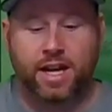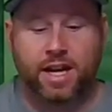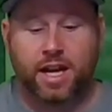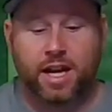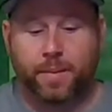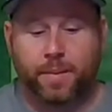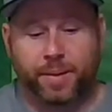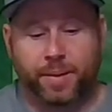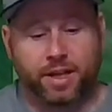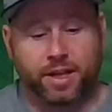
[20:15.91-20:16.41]

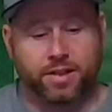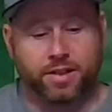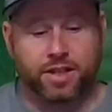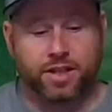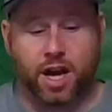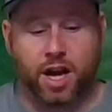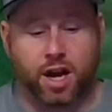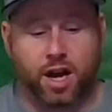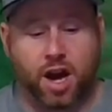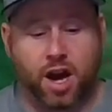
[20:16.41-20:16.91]
because
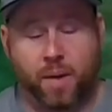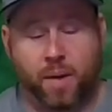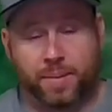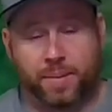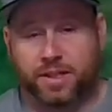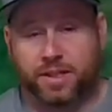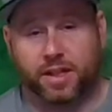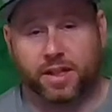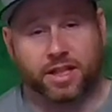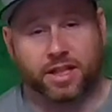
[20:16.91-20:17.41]
up
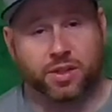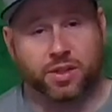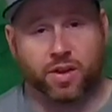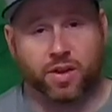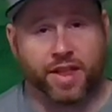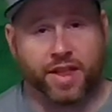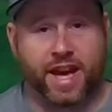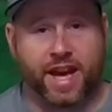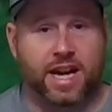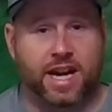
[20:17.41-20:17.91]
until I saw
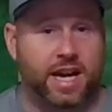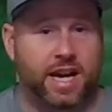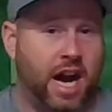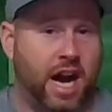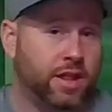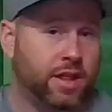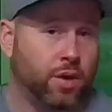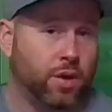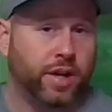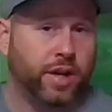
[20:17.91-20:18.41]
that, I
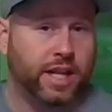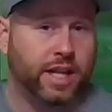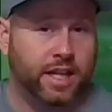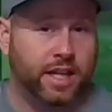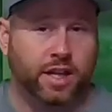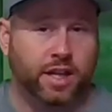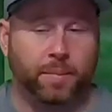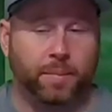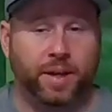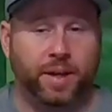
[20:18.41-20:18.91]
thought he
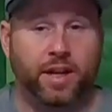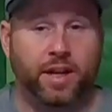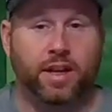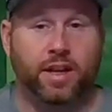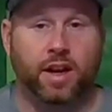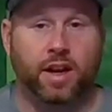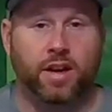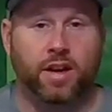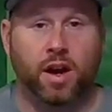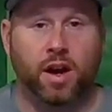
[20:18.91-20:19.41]
could be
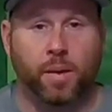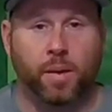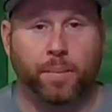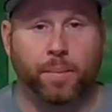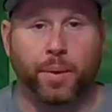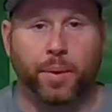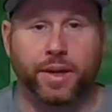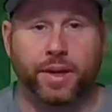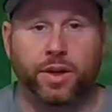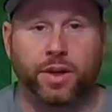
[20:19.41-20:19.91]
a
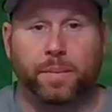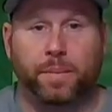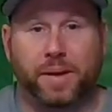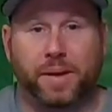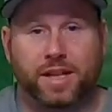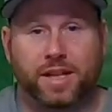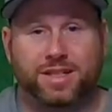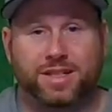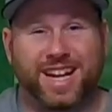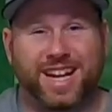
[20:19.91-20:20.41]
pretty good
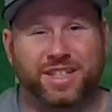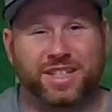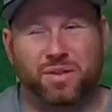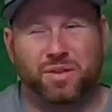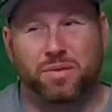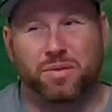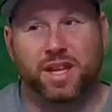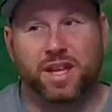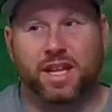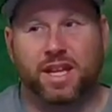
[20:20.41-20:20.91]
piece. I do
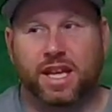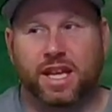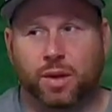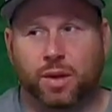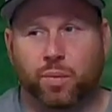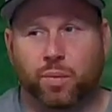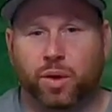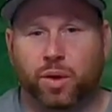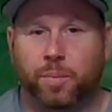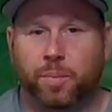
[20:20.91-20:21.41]
think he
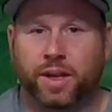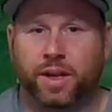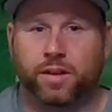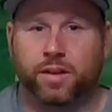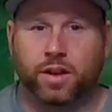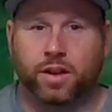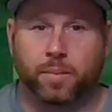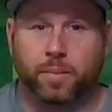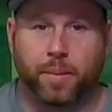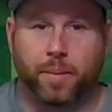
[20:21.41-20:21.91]
will be a
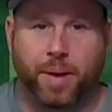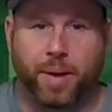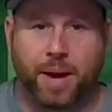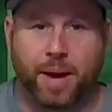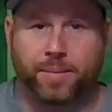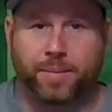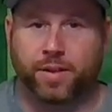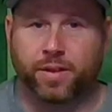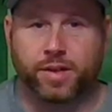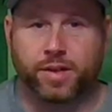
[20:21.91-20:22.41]
little bit
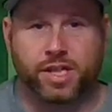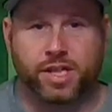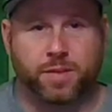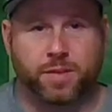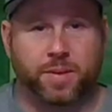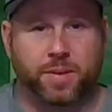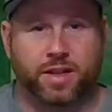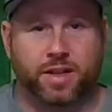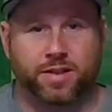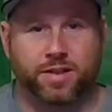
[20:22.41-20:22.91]
popular just
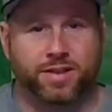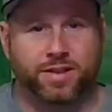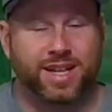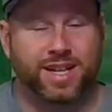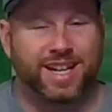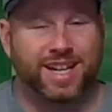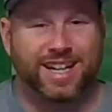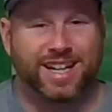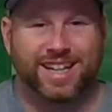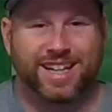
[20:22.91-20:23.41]
because
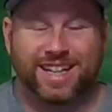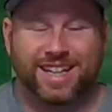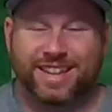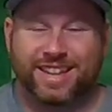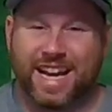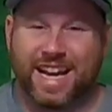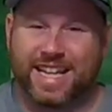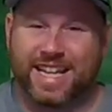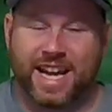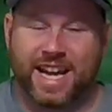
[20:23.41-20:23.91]

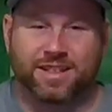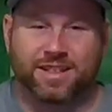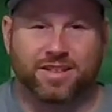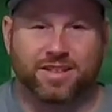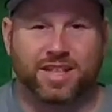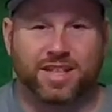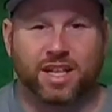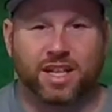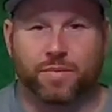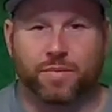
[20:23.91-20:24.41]
that Kansas
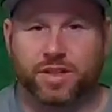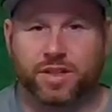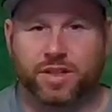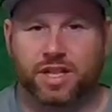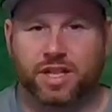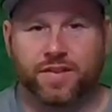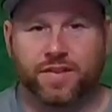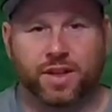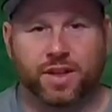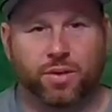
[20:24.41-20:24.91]
City
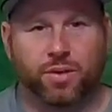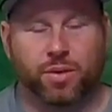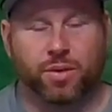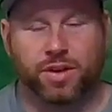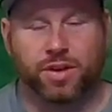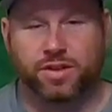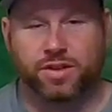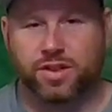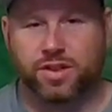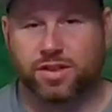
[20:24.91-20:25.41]
receiving core
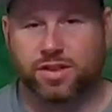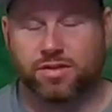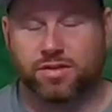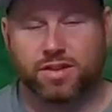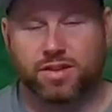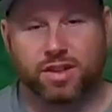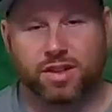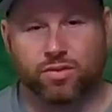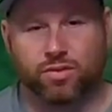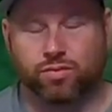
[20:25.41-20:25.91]
is just
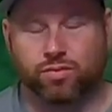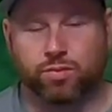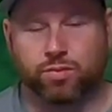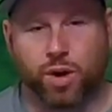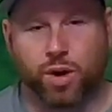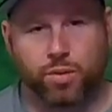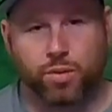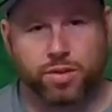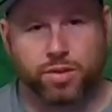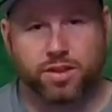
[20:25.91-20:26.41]

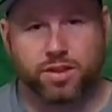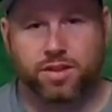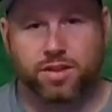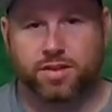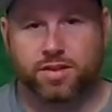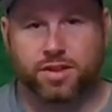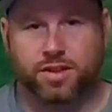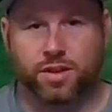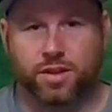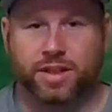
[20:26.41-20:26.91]
gross.
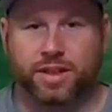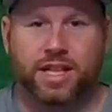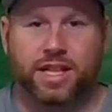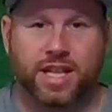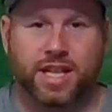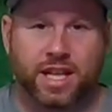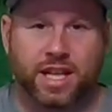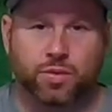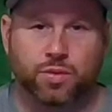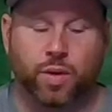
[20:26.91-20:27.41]
So
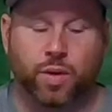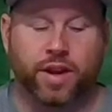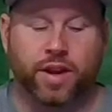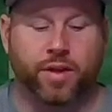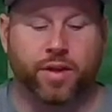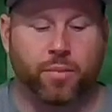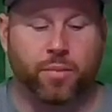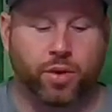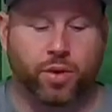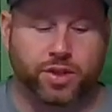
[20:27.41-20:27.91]
he's one of the
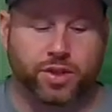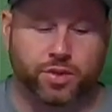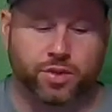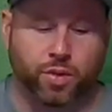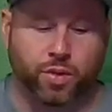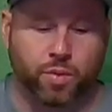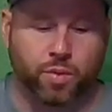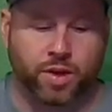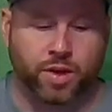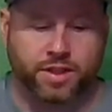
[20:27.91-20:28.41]
more
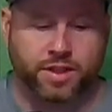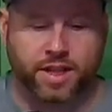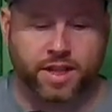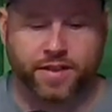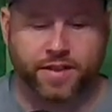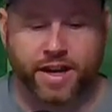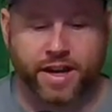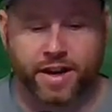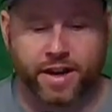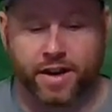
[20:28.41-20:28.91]
sure ones in
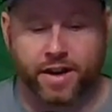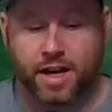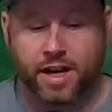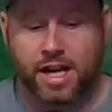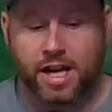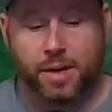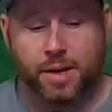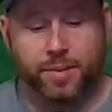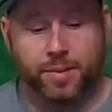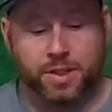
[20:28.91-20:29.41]
there.
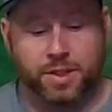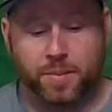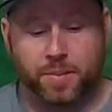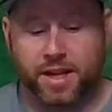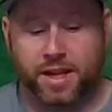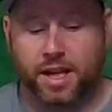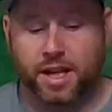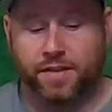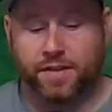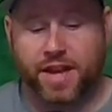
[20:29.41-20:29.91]
But
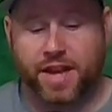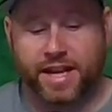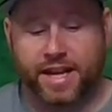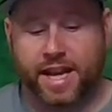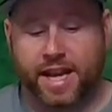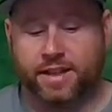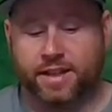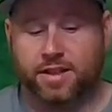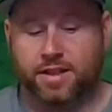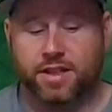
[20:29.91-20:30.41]
speaking of that
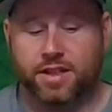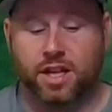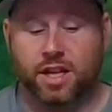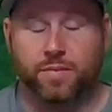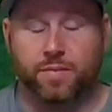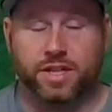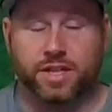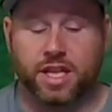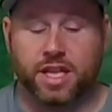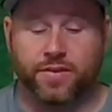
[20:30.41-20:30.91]
Kansas City
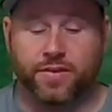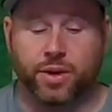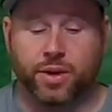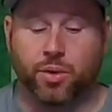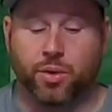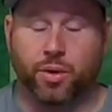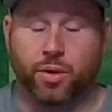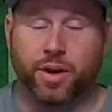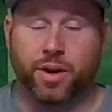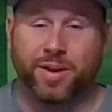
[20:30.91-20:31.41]
receiving
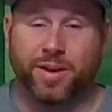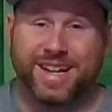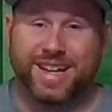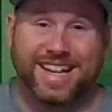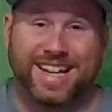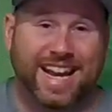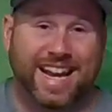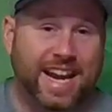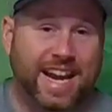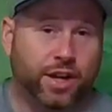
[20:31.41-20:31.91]
core,
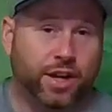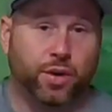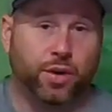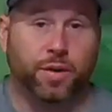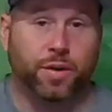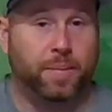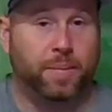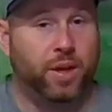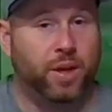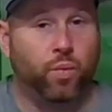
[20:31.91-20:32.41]
it
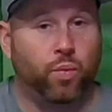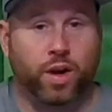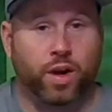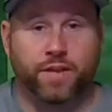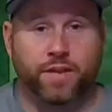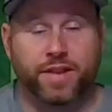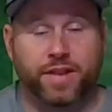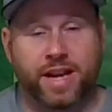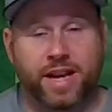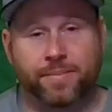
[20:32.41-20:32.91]
could be one of
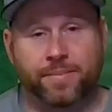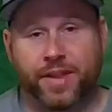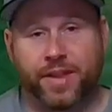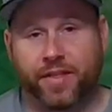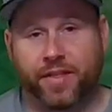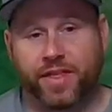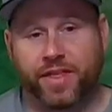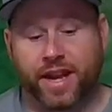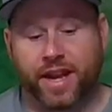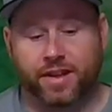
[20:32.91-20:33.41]
them
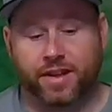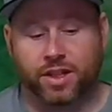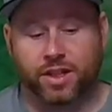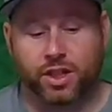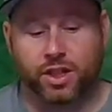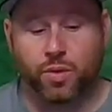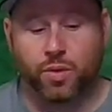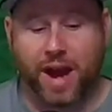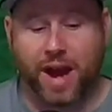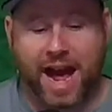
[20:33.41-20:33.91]
that
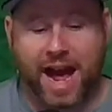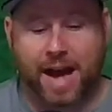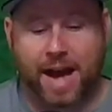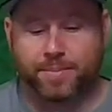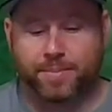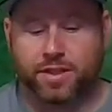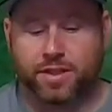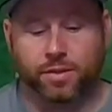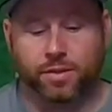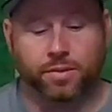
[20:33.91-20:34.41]
you
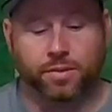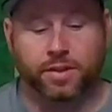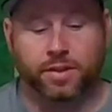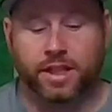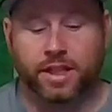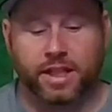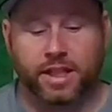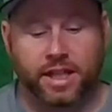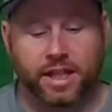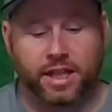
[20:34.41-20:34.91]
absolutely
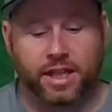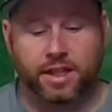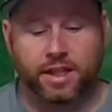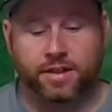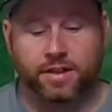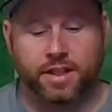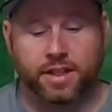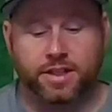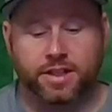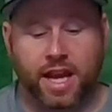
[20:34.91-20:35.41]
need in
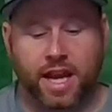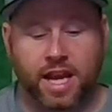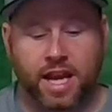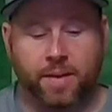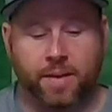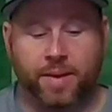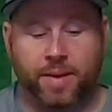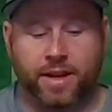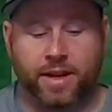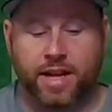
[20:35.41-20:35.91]
this
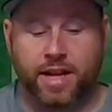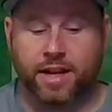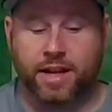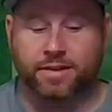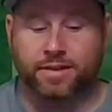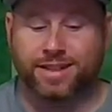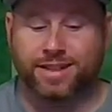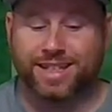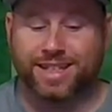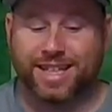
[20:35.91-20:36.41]
game.
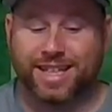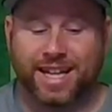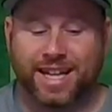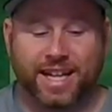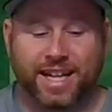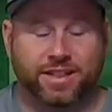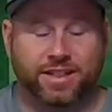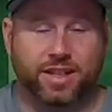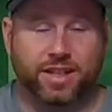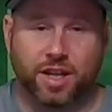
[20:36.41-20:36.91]
And
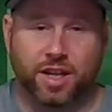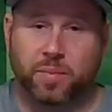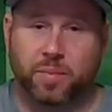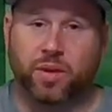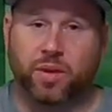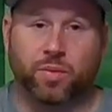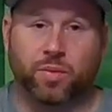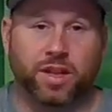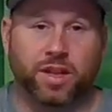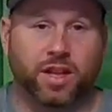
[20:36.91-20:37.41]
it's going to be
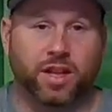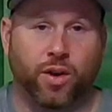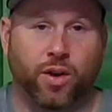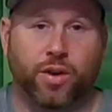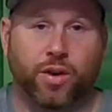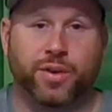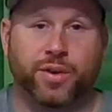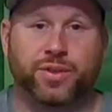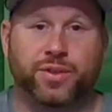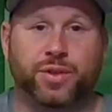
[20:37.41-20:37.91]
really
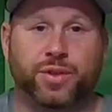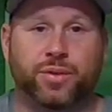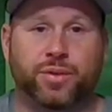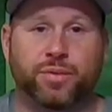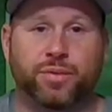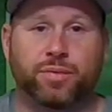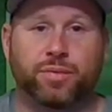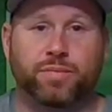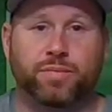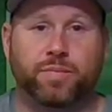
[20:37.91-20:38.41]
hard
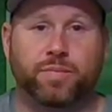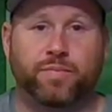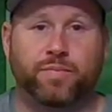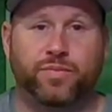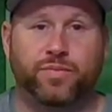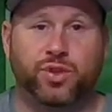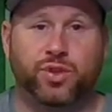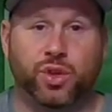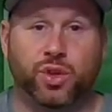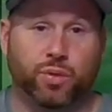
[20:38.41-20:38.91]
to
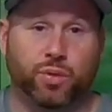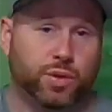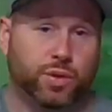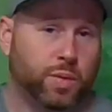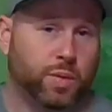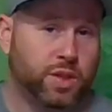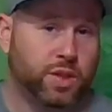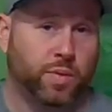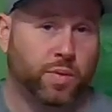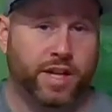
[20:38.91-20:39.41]
choose
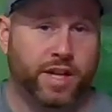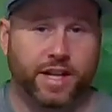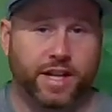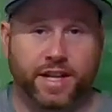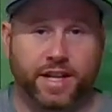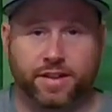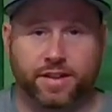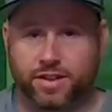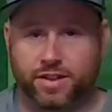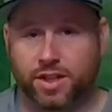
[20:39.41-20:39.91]
which one it
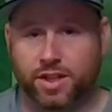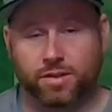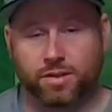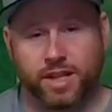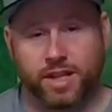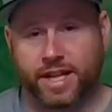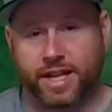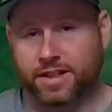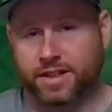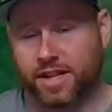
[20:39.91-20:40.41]
is. So
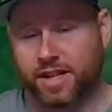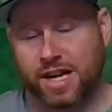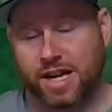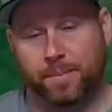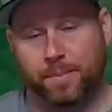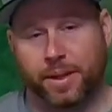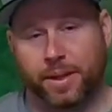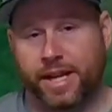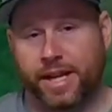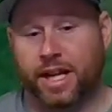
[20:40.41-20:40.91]
like I said, I'm
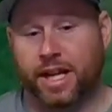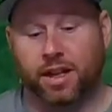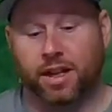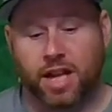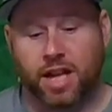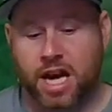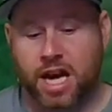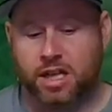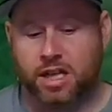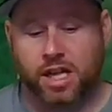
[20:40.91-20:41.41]
playing a
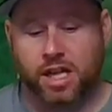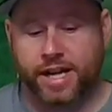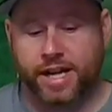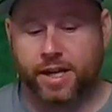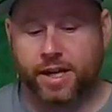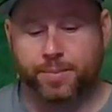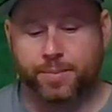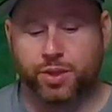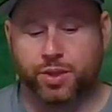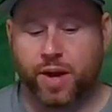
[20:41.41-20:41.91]
lot of
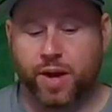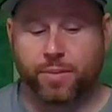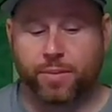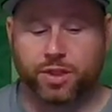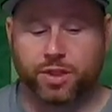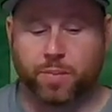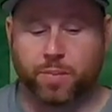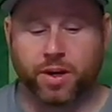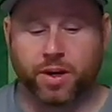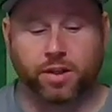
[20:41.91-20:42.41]
lineups, so I will
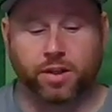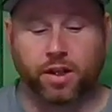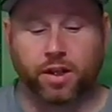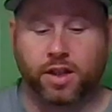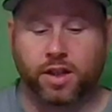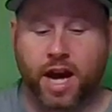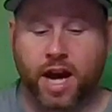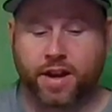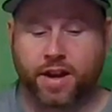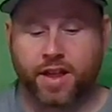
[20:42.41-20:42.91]
sprinkle a
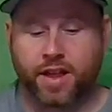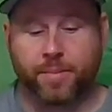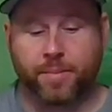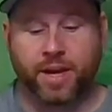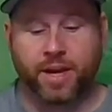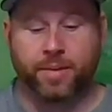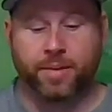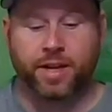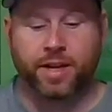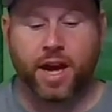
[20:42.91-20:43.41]
lot of them
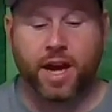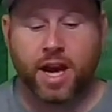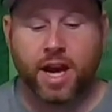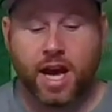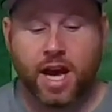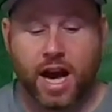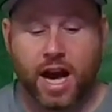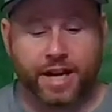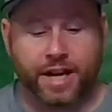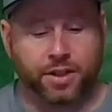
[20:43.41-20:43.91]
in.
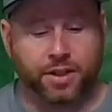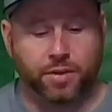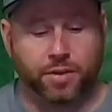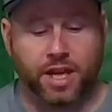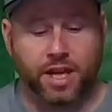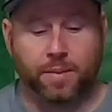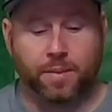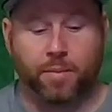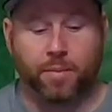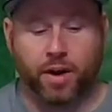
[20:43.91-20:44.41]
I do
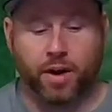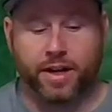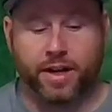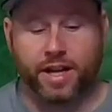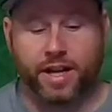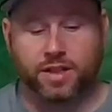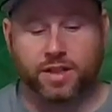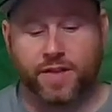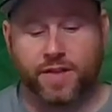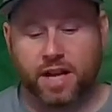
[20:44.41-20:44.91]
think
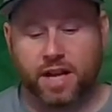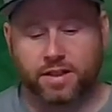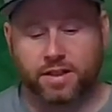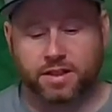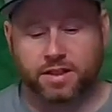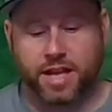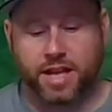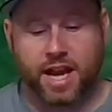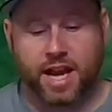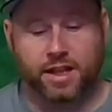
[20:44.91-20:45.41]
Marquez
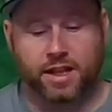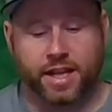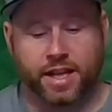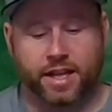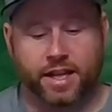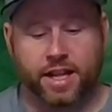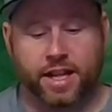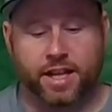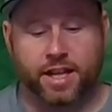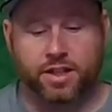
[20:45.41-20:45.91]
Valdes-Scantling
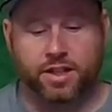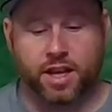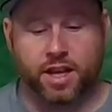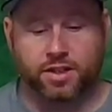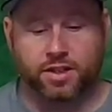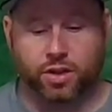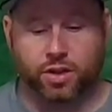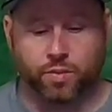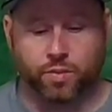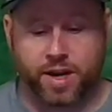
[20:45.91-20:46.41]
is
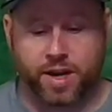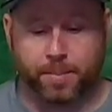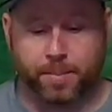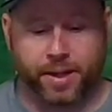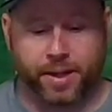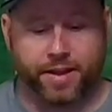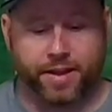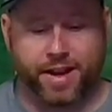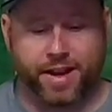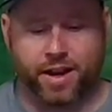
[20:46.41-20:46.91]
a great
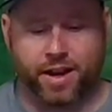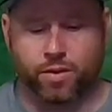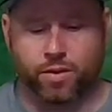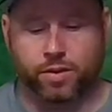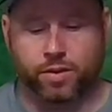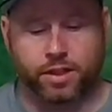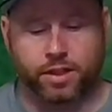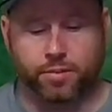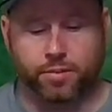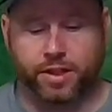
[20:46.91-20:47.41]
play there,
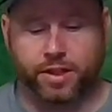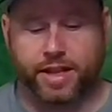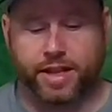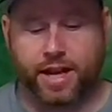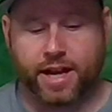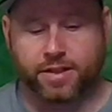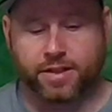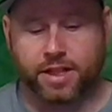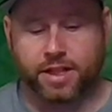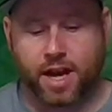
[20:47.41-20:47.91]
only
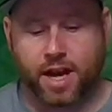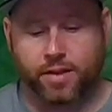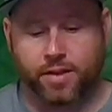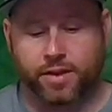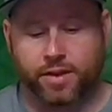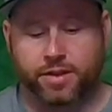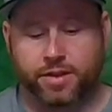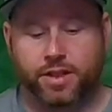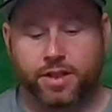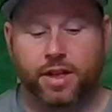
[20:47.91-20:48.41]

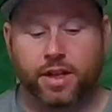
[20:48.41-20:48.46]
$3,000.